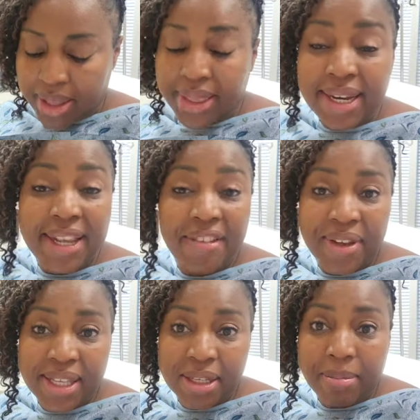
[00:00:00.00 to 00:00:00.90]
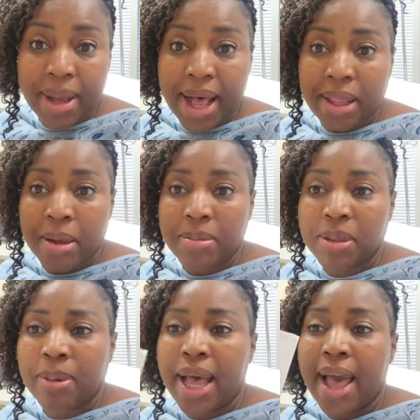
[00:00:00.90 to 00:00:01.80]
They did find some
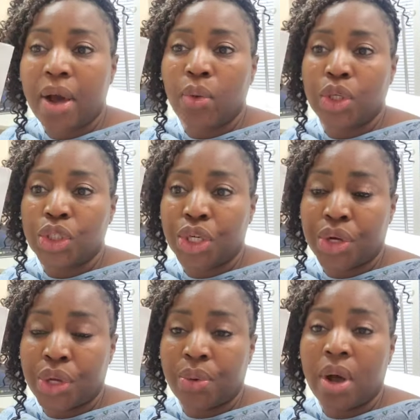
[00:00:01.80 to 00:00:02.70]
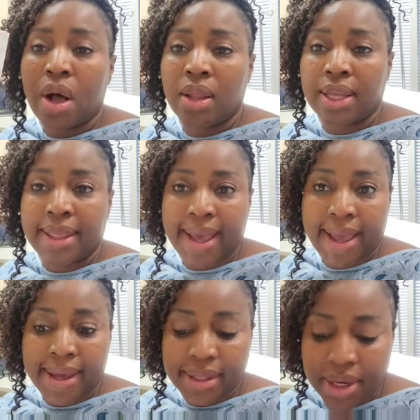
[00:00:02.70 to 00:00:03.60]
polyps, but I will show you all of
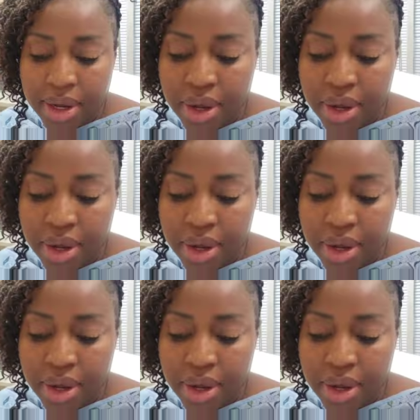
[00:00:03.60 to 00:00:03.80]
that